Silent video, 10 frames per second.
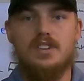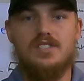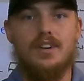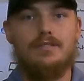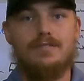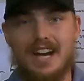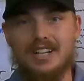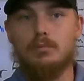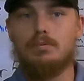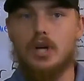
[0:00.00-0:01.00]
is the
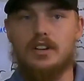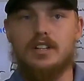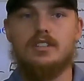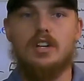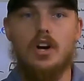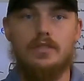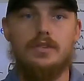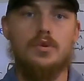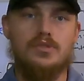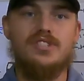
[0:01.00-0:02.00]
final product
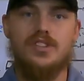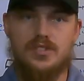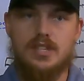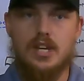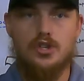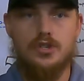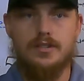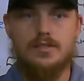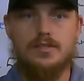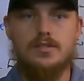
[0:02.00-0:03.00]
of those
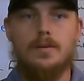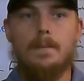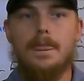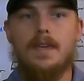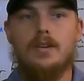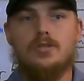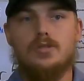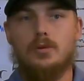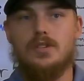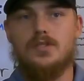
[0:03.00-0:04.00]
sensations.
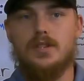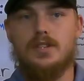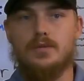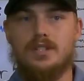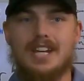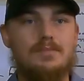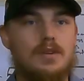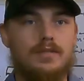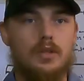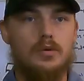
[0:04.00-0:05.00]
So we see different
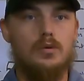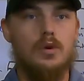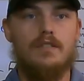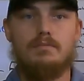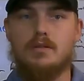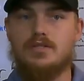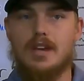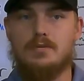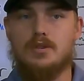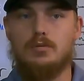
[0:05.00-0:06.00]
types of view of
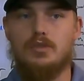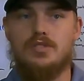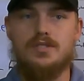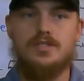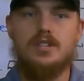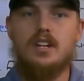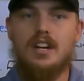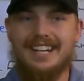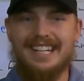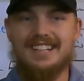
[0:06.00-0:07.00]
perception, which is
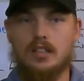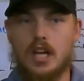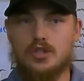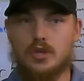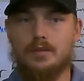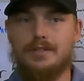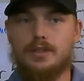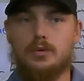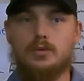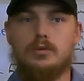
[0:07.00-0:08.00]
an ecological
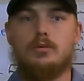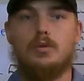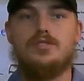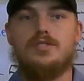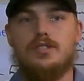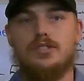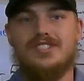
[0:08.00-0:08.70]
view, which